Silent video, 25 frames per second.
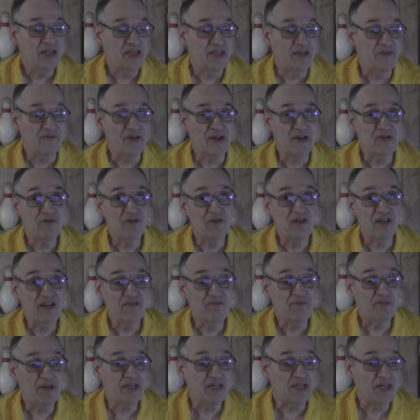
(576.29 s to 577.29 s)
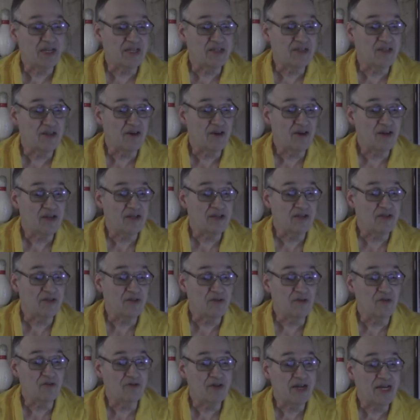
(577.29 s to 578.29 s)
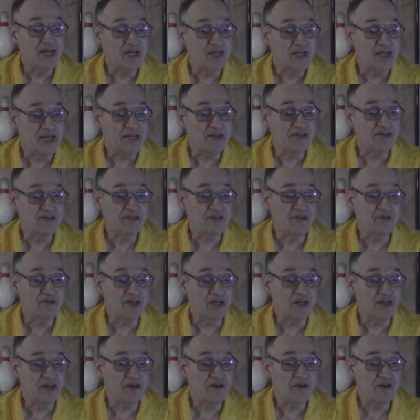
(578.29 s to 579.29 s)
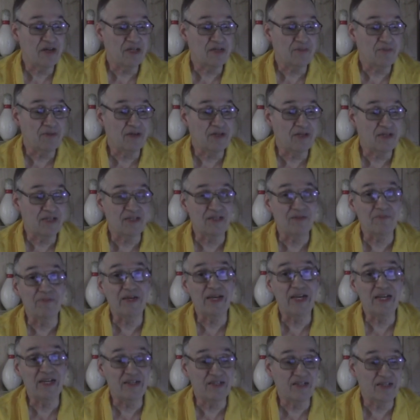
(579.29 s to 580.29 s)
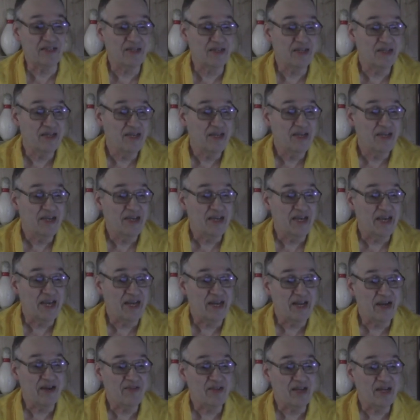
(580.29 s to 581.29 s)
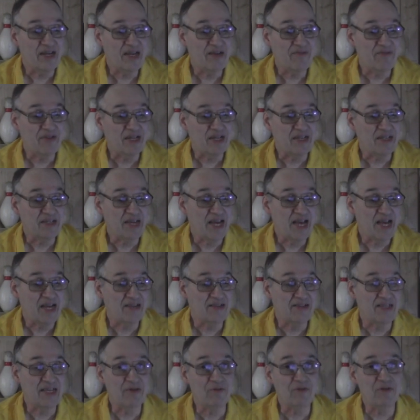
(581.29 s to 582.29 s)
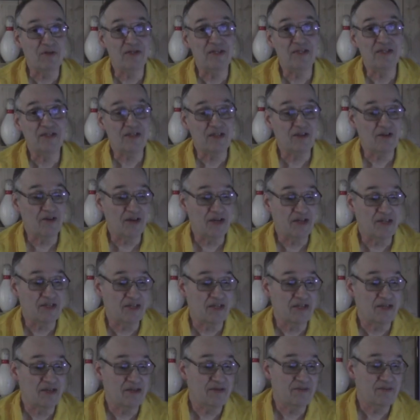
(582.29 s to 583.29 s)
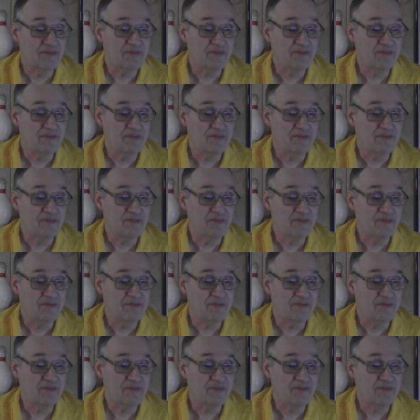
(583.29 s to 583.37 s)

The federal government has gone to great lengths to encourage participation, and now they levy a tax that will discourage it.